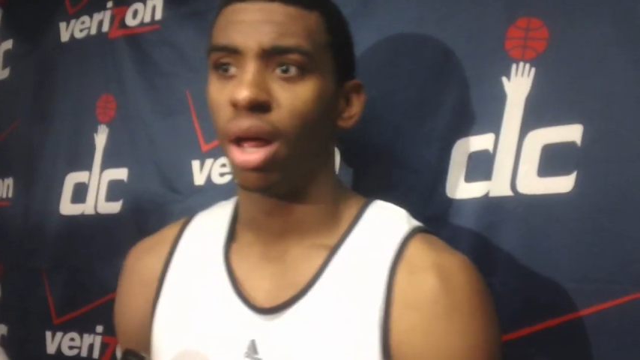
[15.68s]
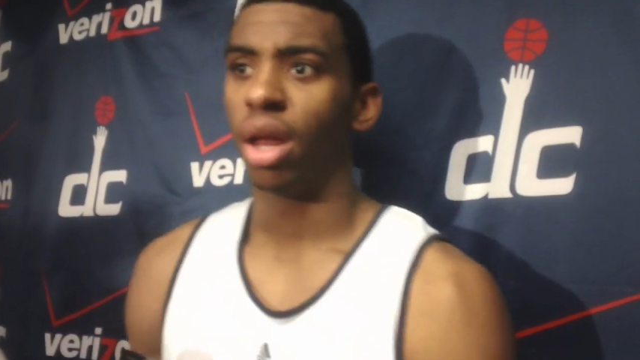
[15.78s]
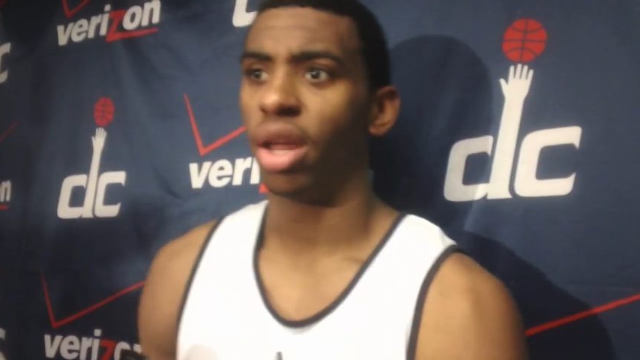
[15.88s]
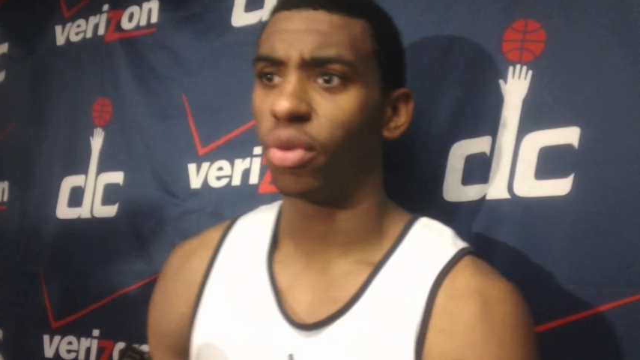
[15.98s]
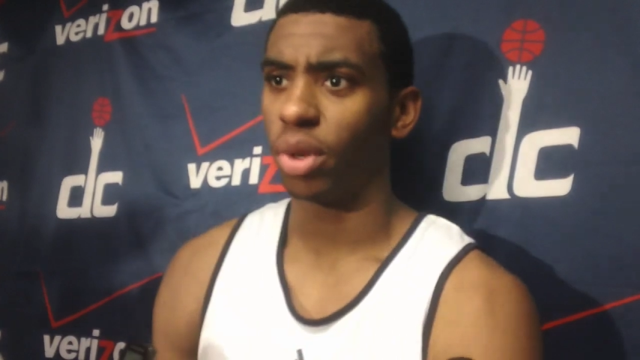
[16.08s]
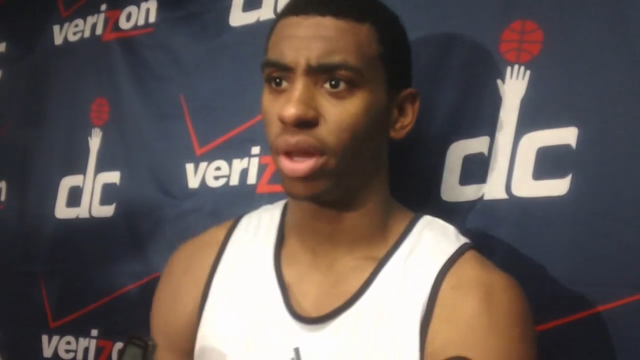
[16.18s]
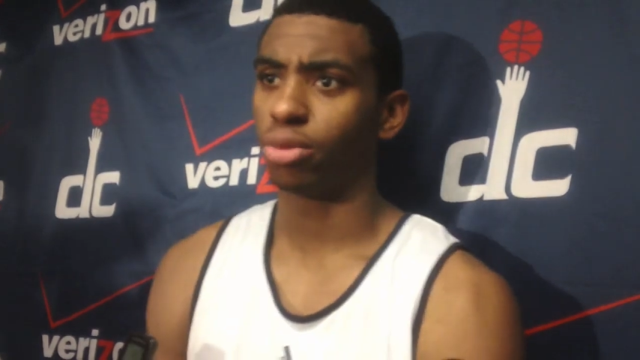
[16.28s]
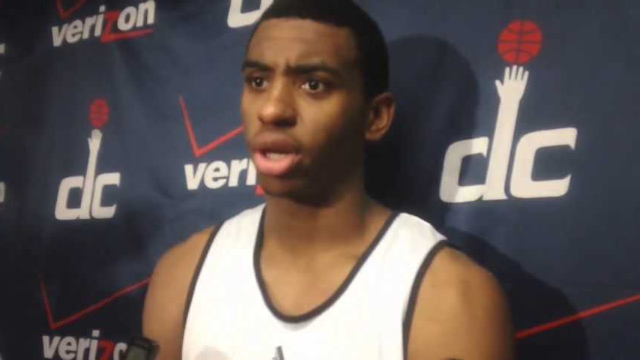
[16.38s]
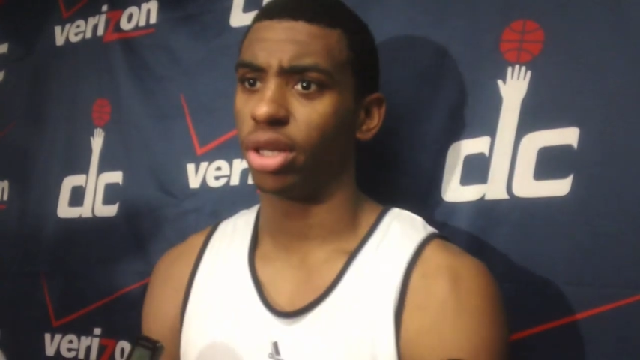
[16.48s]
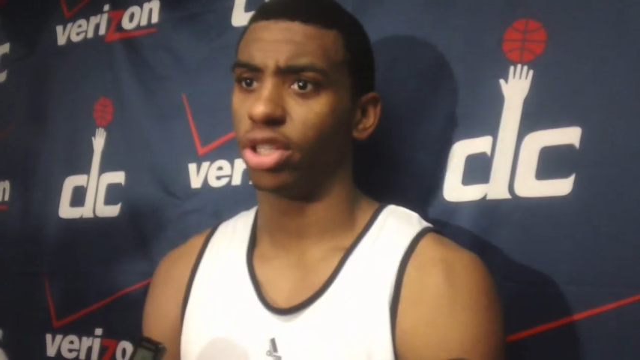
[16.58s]
Nothing really
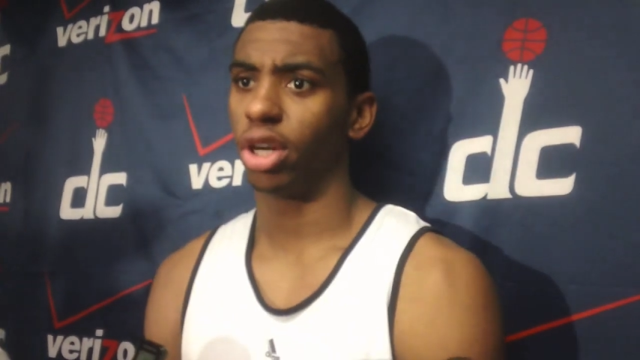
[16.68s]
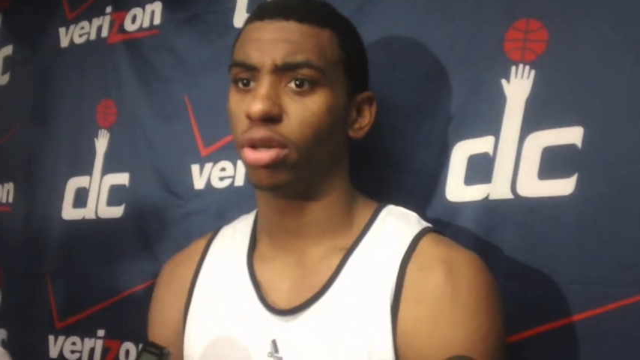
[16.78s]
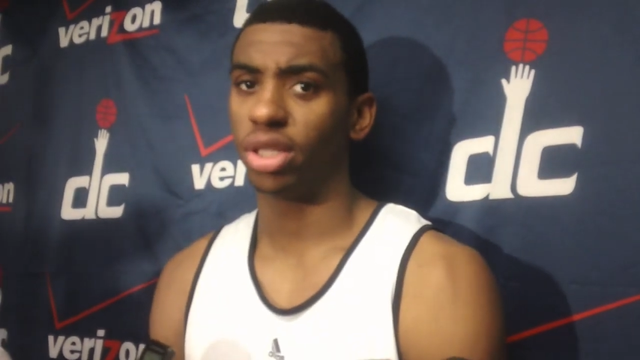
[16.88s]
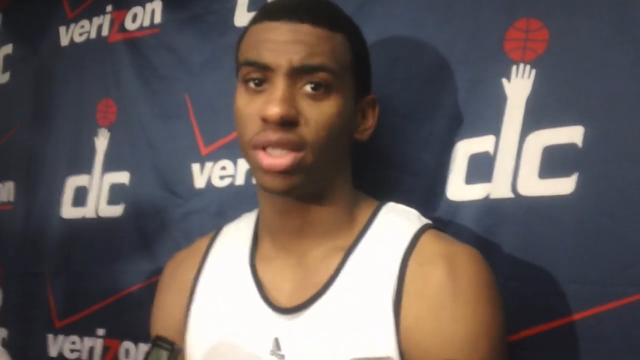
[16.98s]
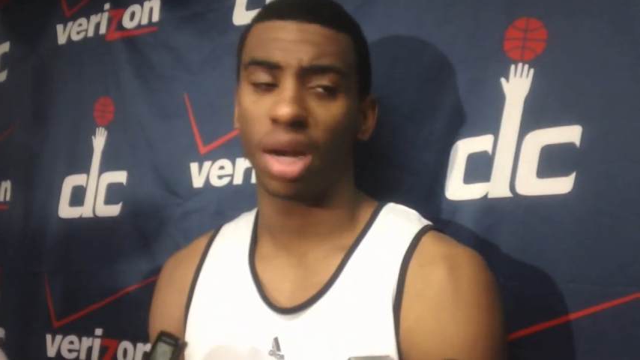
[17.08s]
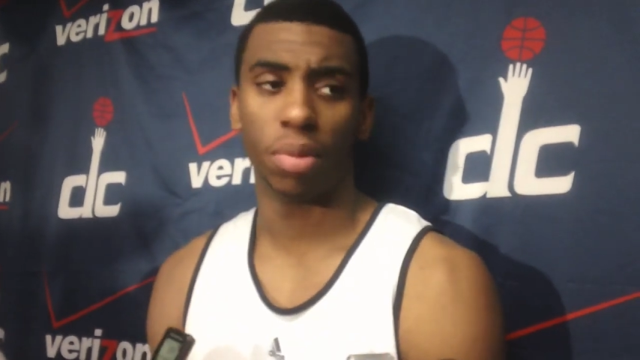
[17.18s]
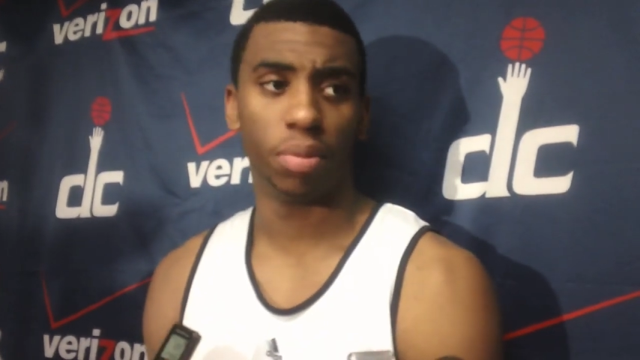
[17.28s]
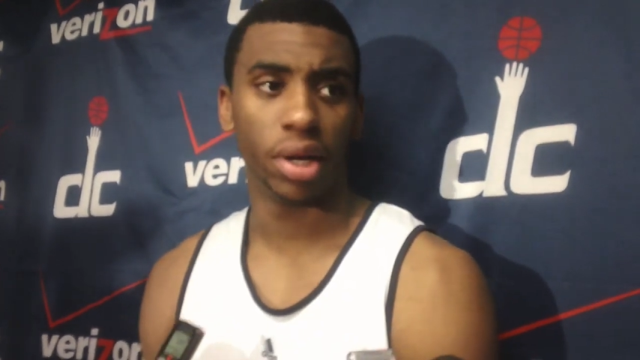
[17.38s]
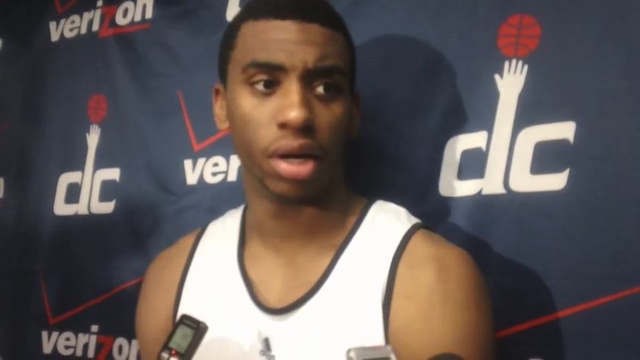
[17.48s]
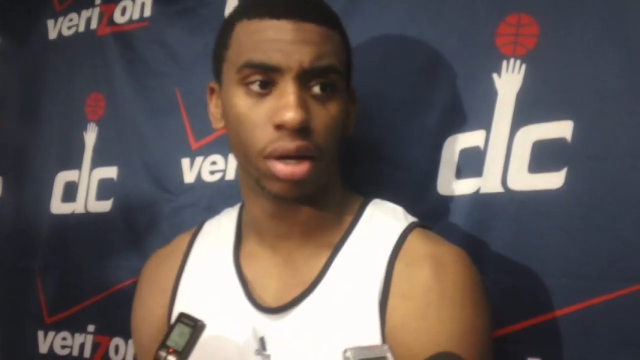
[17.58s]
I'm trying to show, just that I'm a
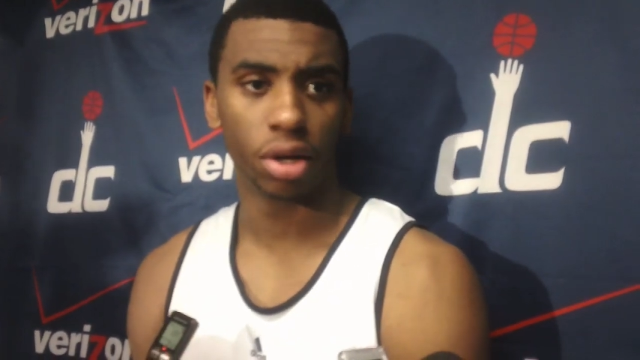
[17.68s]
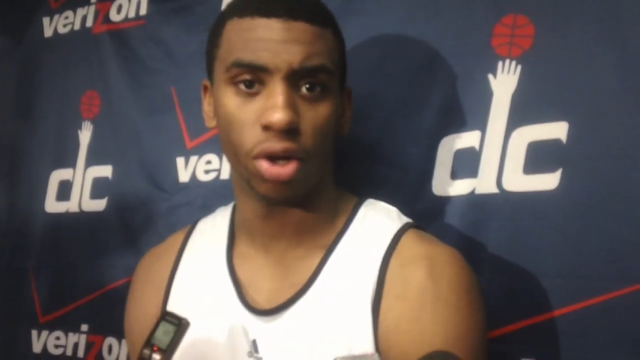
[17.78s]
player.